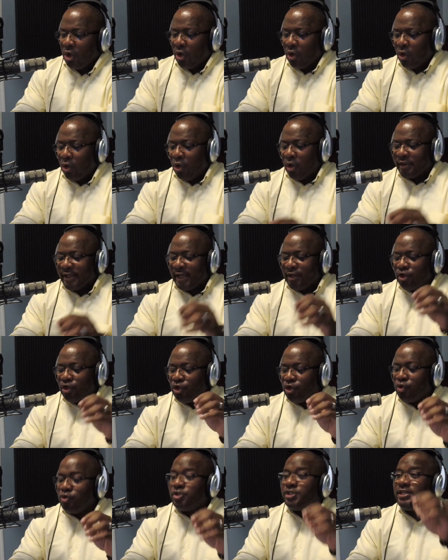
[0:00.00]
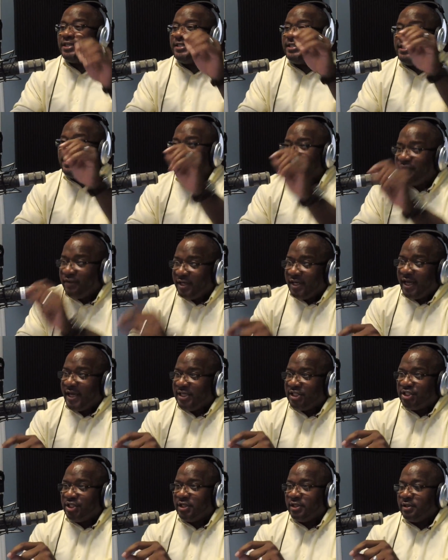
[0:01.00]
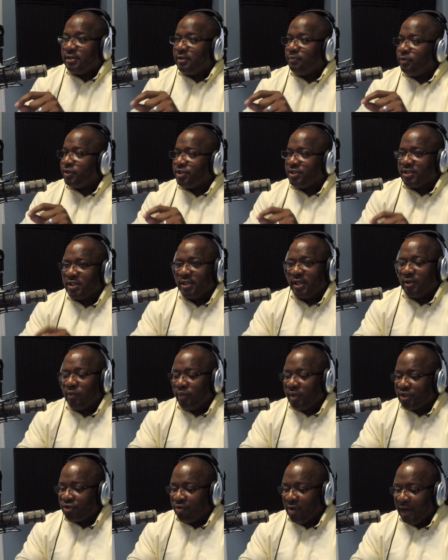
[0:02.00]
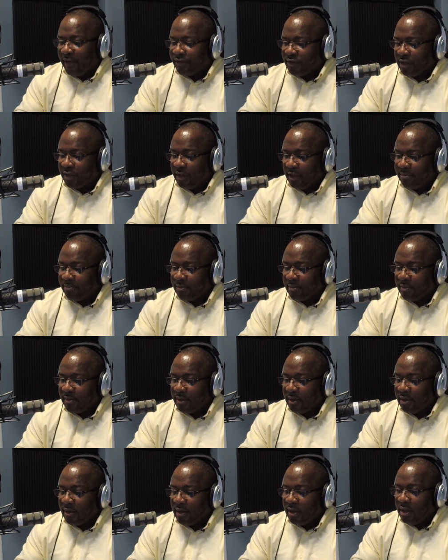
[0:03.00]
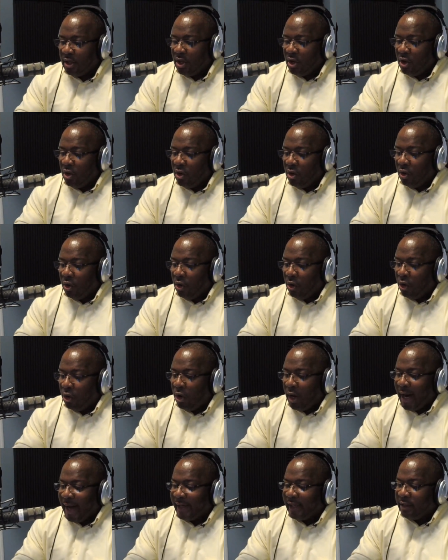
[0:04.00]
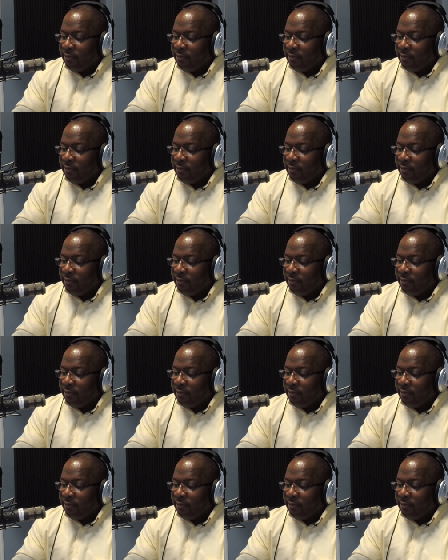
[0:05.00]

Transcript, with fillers: or that uses divination, which is another witchcraft term, or an